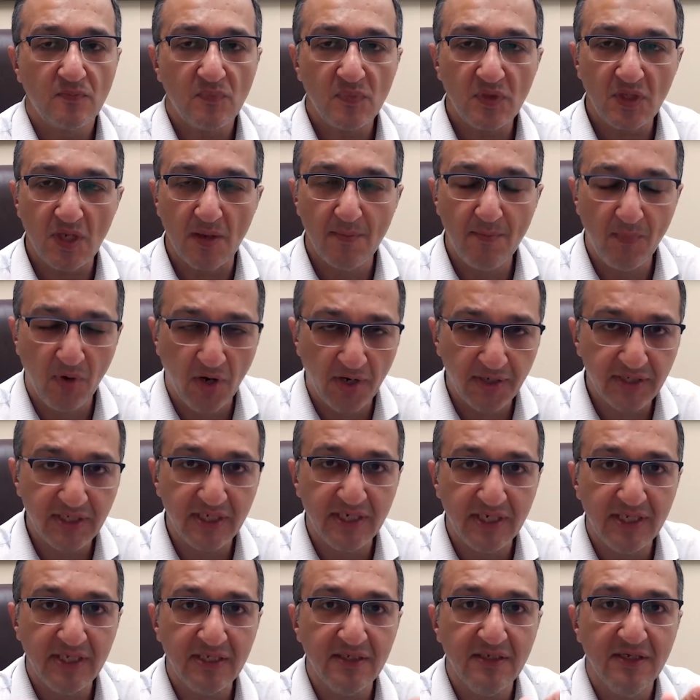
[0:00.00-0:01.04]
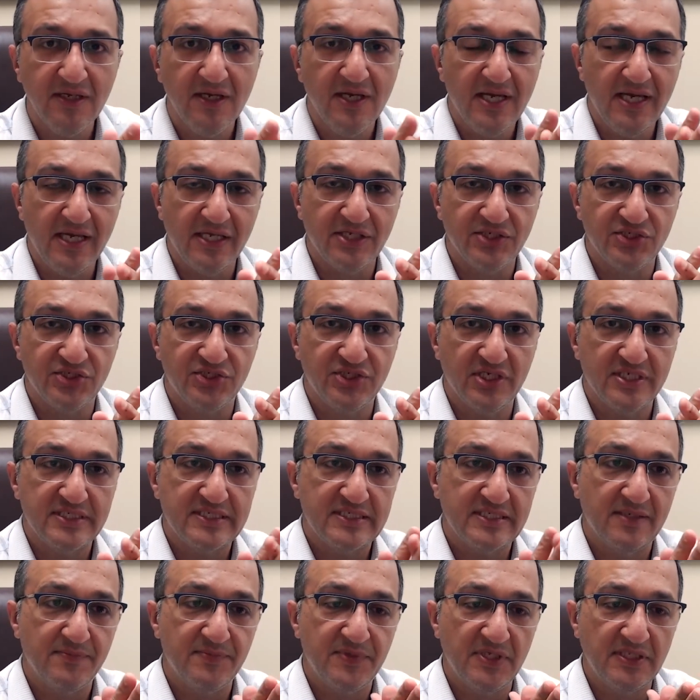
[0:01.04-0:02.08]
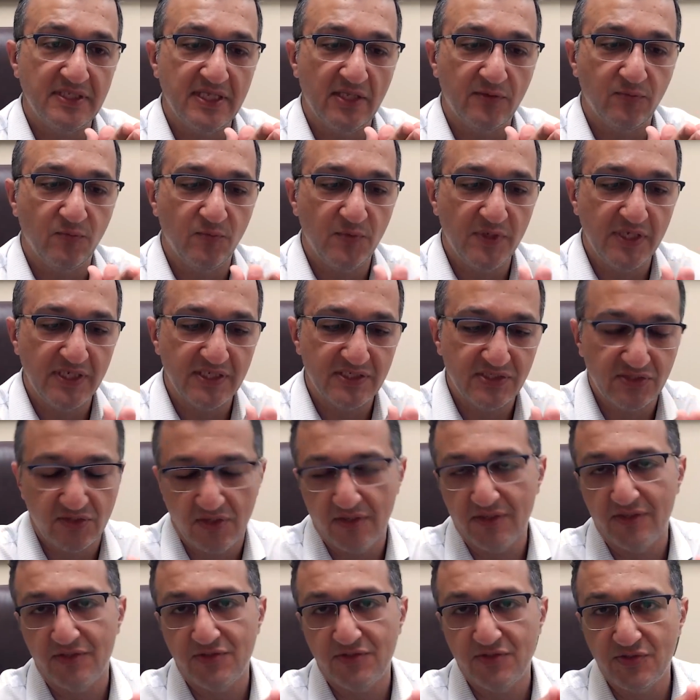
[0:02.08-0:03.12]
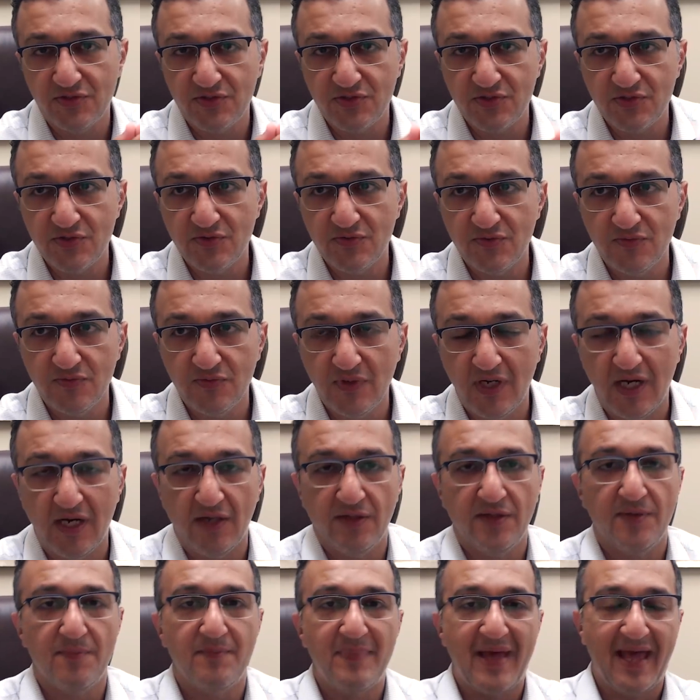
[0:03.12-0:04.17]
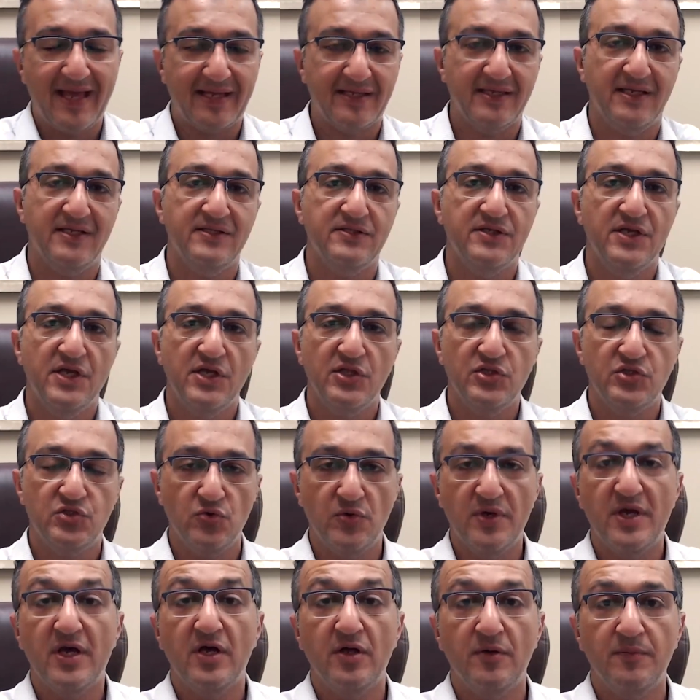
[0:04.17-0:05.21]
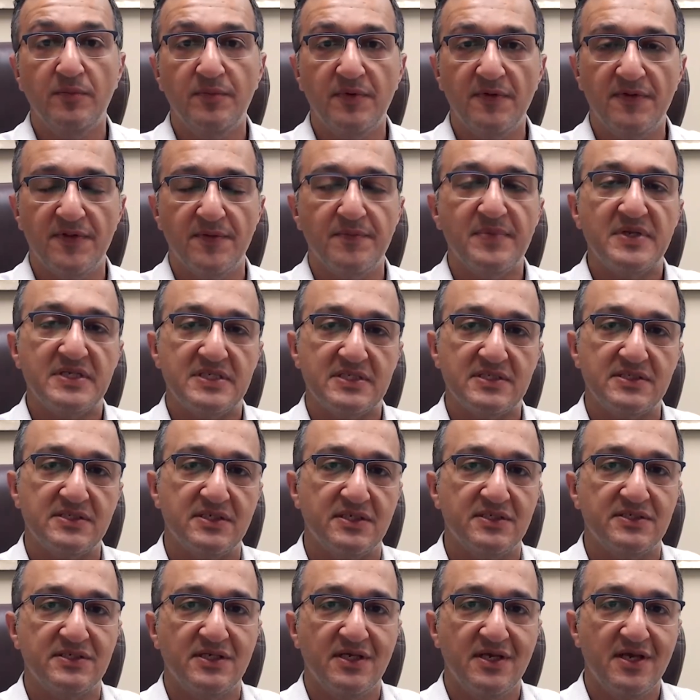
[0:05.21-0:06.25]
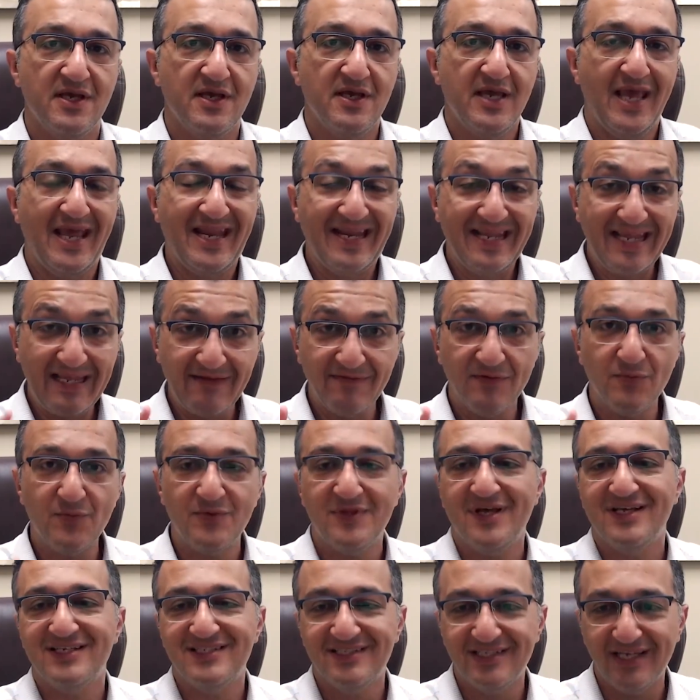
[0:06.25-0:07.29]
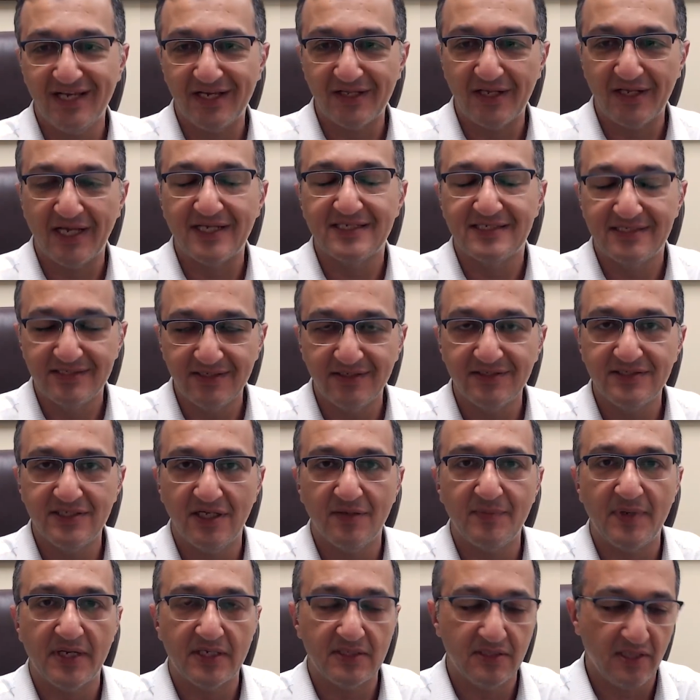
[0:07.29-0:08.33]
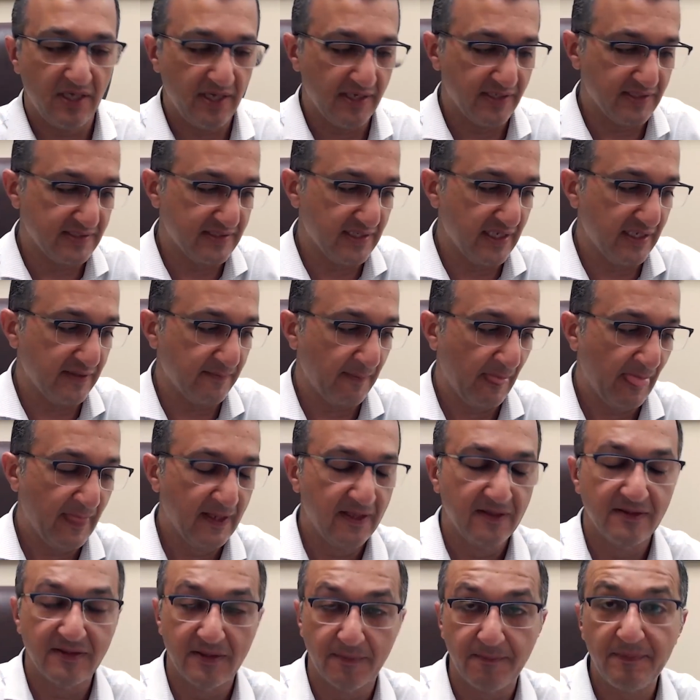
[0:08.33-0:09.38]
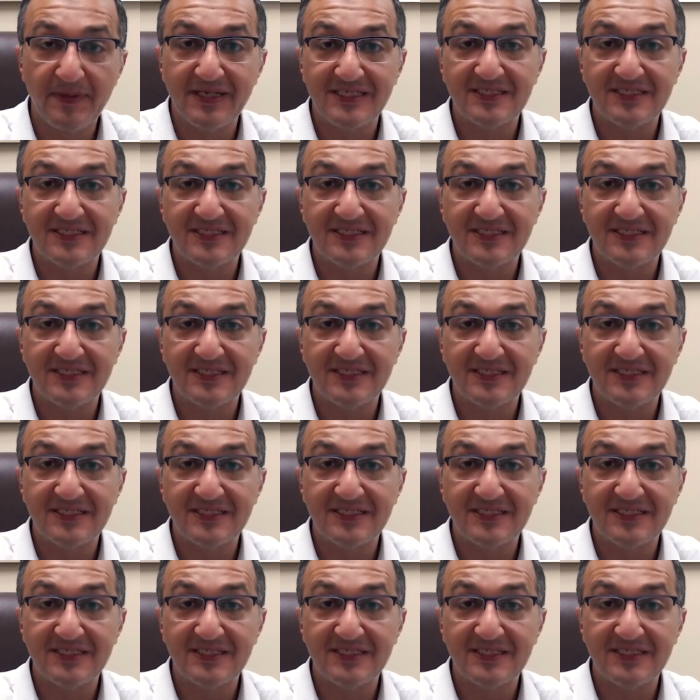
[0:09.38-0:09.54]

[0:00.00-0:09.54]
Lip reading: Marketing is just something that we started to do on the back end to help the businesses. And even with that said, I still tell my clients that the best